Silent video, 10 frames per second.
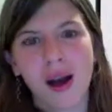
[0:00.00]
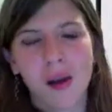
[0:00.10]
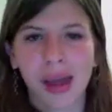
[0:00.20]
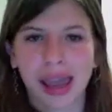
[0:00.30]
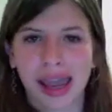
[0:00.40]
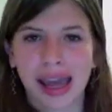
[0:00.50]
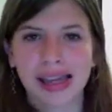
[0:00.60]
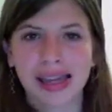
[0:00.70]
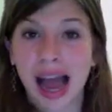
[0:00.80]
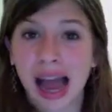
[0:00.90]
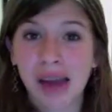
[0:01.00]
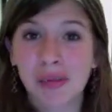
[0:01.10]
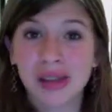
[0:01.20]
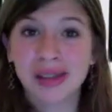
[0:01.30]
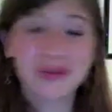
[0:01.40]
And I
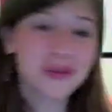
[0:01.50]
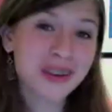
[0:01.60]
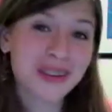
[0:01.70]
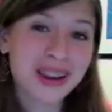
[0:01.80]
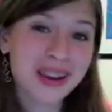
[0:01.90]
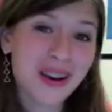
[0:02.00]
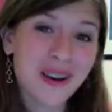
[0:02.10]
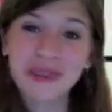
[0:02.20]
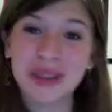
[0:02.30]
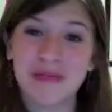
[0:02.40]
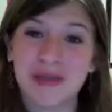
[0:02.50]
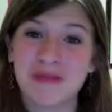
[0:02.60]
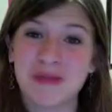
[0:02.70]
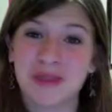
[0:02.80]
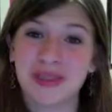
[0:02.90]
was one of the only
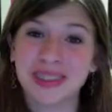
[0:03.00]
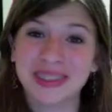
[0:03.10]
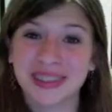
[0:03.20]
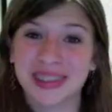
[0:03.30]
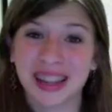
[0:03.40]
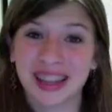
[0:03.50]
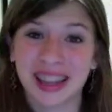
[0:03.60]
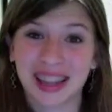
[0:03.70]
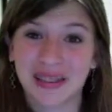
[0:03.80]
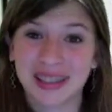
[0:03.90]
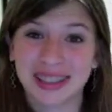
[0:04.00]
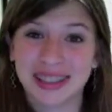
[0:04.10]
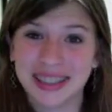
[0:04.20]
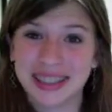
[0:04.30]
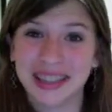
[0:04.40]
people who thought that that was a
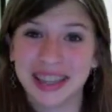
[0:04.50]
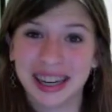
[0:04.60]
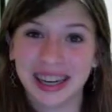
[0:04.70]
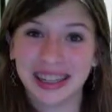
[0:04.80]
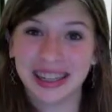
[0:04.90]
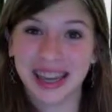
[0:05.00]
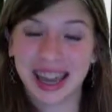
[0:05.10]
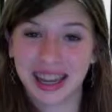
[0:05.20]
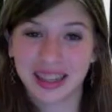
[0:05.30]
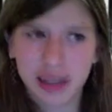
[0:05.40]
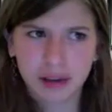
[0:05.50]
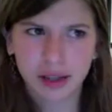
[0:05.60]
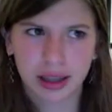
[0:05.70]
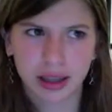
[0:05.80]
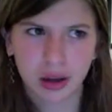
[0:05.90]
good thing, and
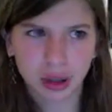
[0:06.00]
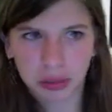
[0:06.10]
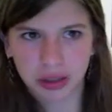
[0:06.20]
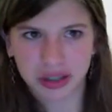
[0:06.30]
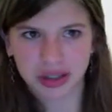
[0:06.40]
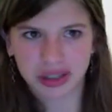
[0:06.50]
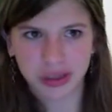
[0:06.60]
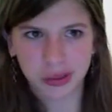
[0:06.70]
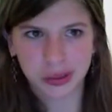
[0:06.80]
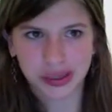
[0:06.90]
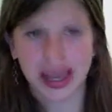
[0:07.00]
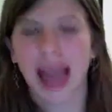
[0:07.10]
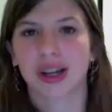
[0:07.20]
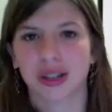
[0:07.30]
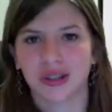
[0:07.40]
definitely the only person who was
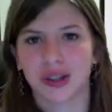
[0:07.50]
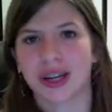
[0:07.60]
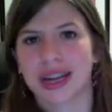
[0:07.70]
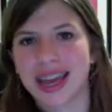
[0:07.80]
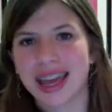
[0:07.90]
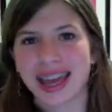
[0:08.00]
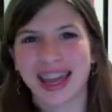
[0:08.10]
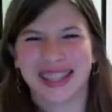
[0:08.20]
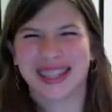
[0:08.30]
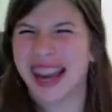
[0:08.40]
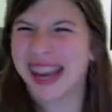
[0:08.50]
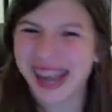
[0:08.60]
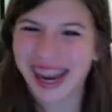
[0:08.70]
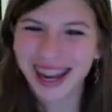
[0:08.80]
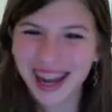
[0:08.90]
actually very
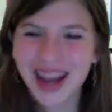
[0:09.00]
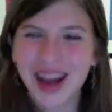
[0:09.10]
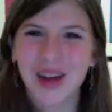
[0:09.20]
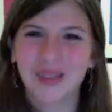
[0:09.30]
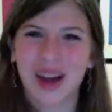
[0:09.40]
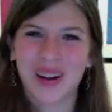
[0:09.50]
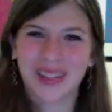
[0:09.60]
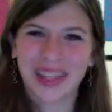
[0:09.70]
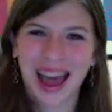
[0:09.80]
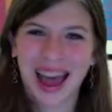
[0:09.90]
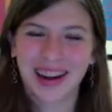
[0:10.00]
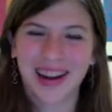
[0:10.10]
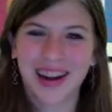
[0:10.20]
excited about that.